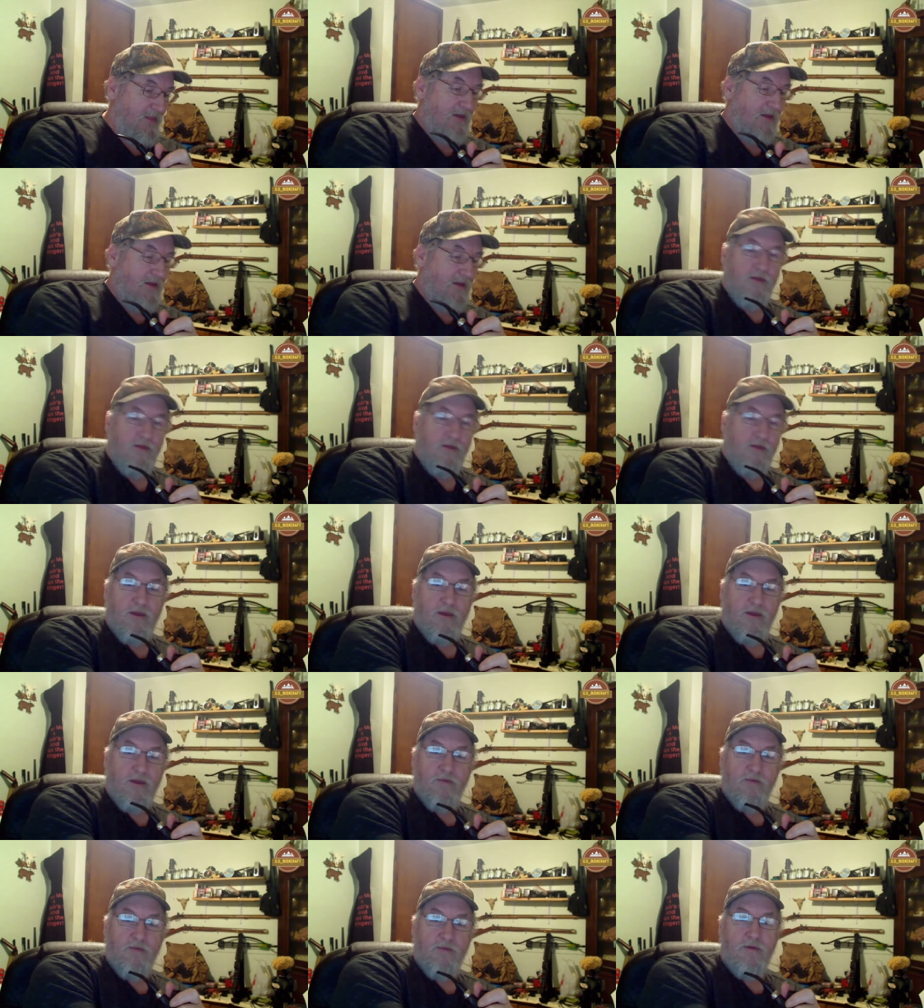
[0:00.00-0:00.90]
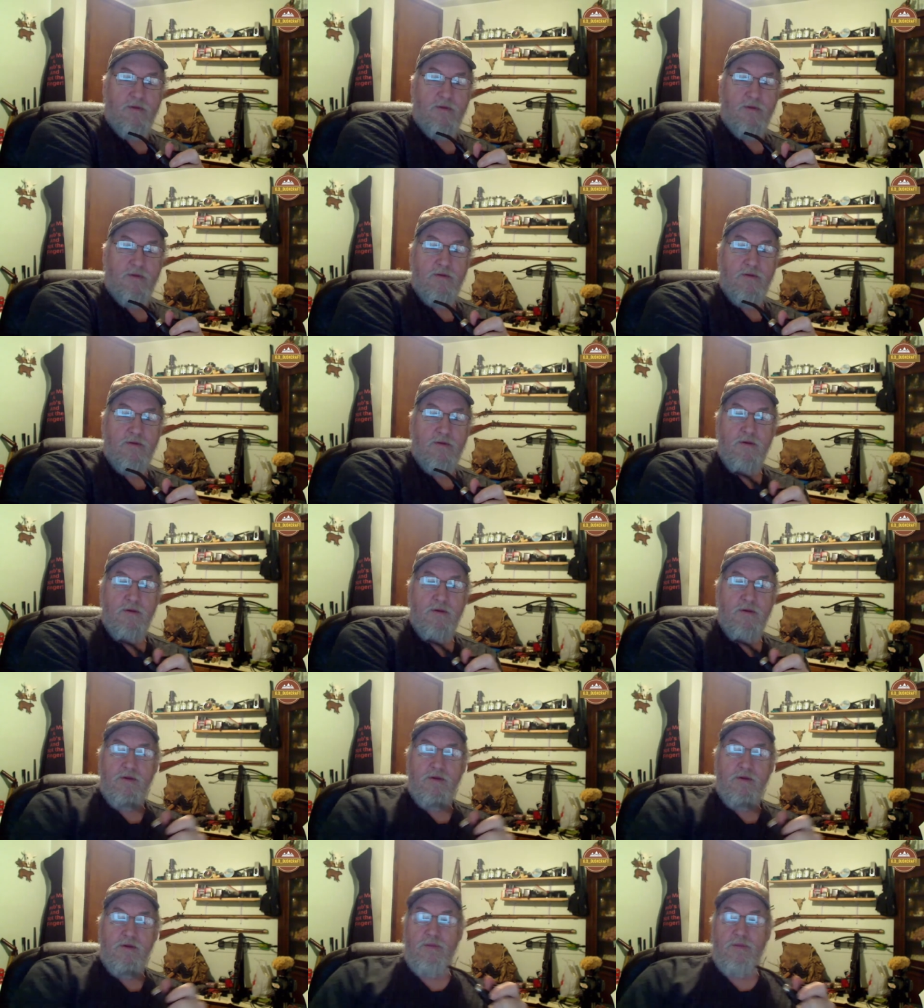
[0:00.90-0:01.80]
You think he would?
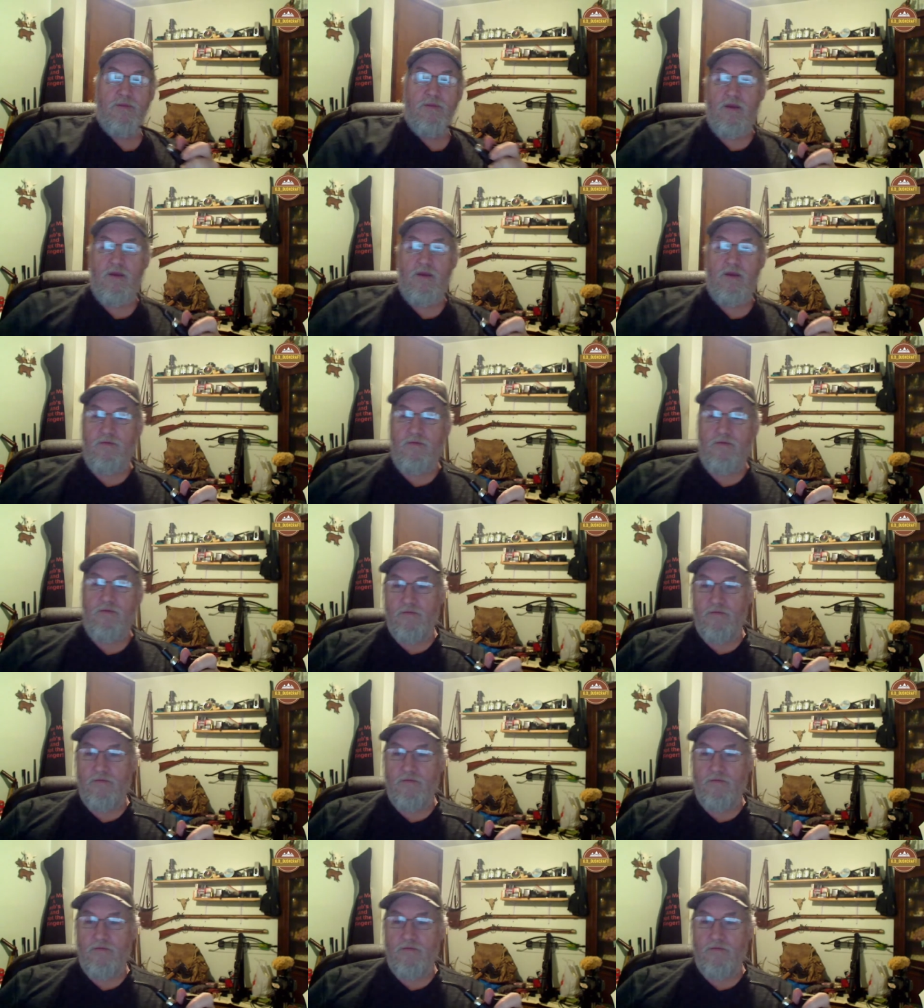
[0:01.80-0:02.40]
You think he's